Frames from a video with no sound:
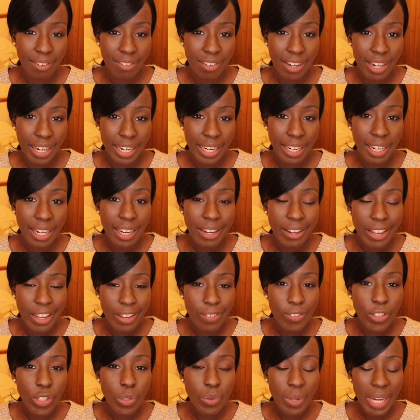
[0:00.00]
right?
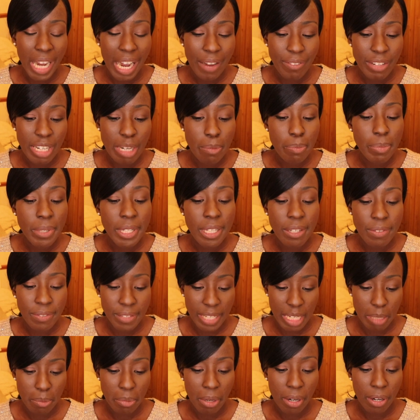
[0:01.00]
If you were having a
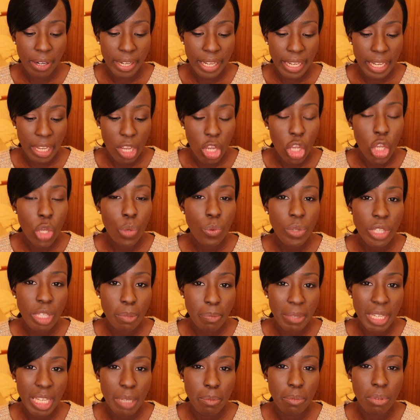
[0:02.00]
birthday party, who are the
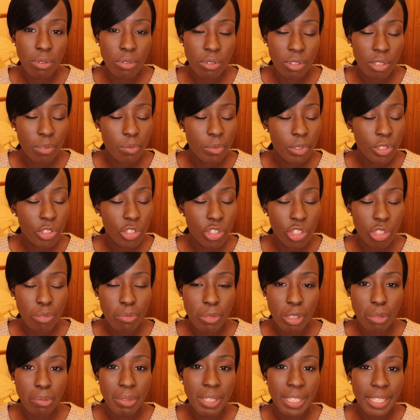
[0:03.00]
people that would
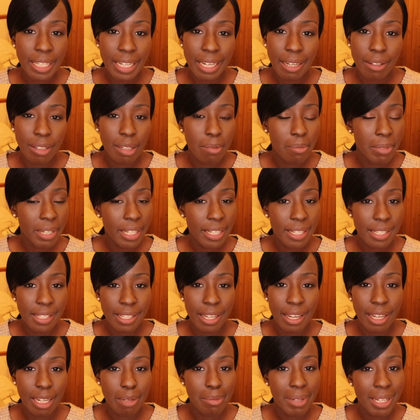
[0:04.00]
jump up and down and be
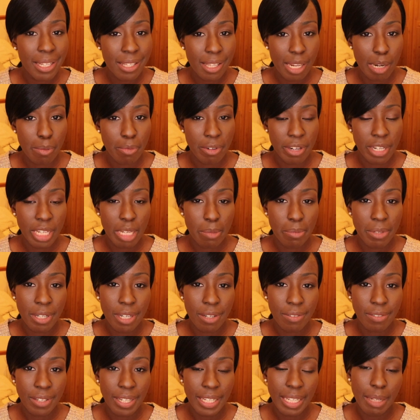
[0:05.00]
excited about celebrating your
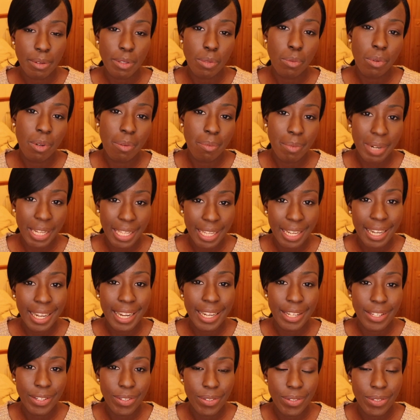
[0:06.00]
birthday? That was one way that
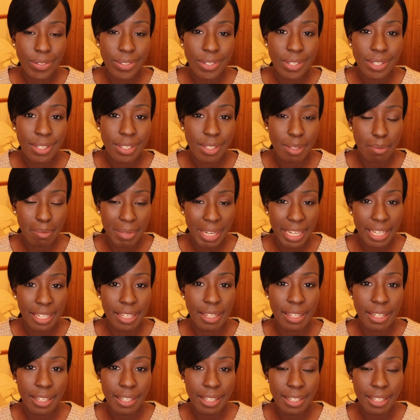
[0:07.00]
I used to
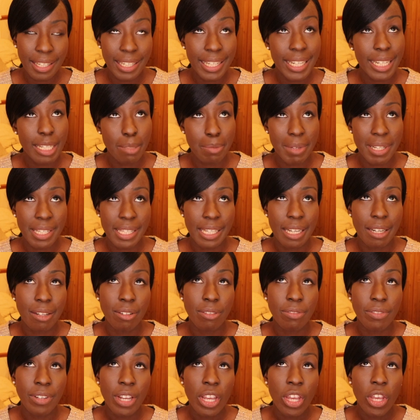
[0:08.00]
make it clear to
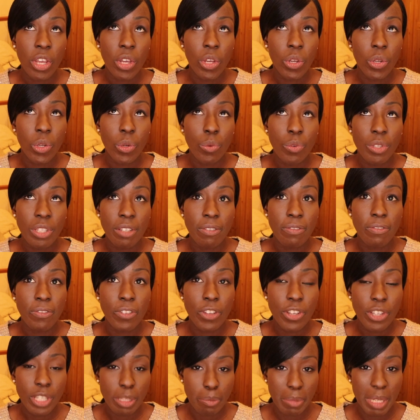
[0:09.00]
myself who are the
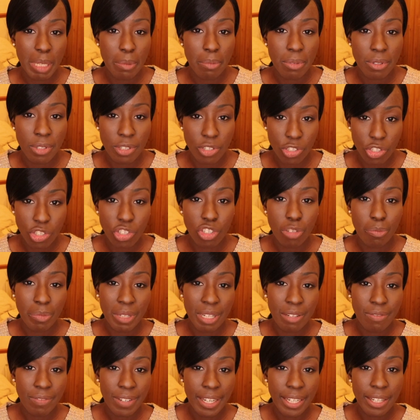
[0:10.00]
first people that should
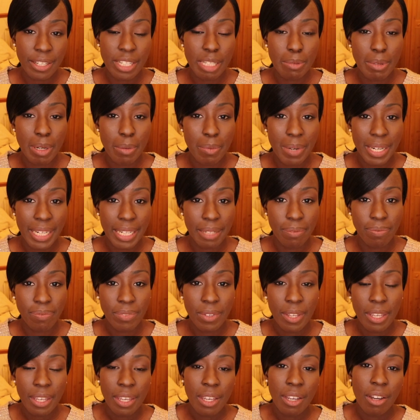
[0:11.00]
be invited to my wedding.
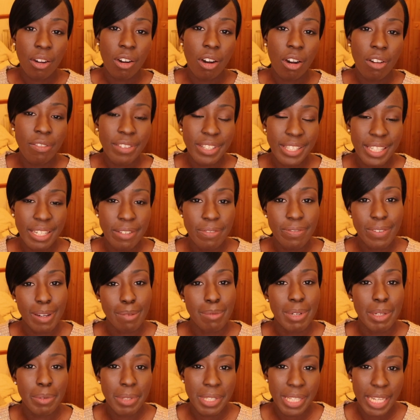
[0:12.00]
Obviously,
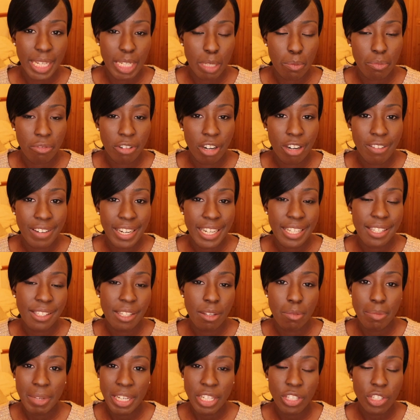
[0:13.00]
family will take a priority,
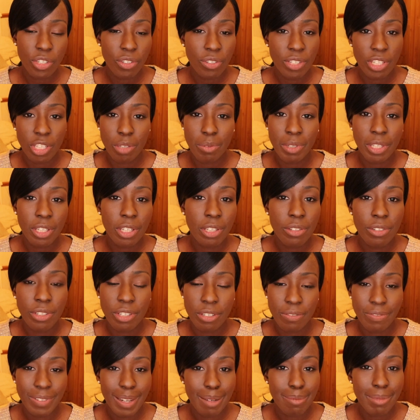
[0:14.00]
so make sure that you include
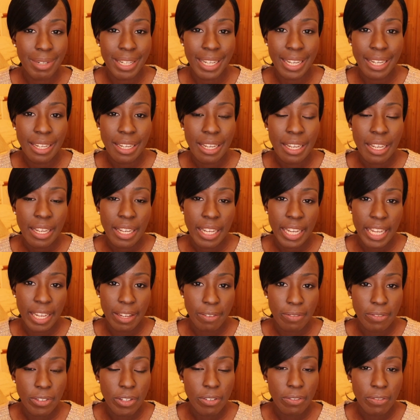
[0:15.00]
your family
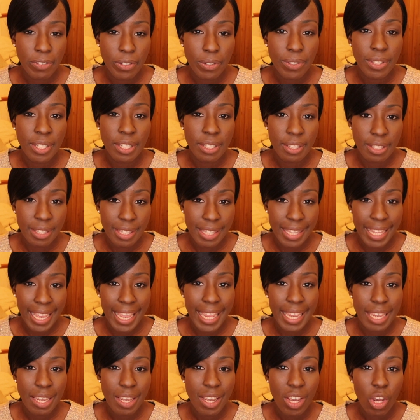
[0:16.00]
if you feel that
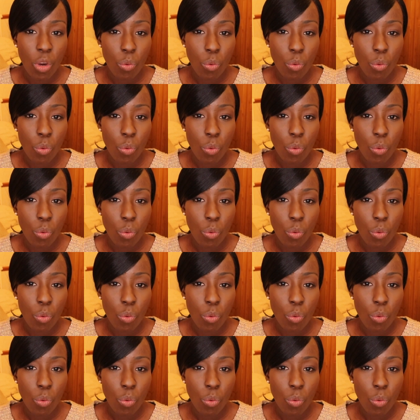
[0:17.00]
they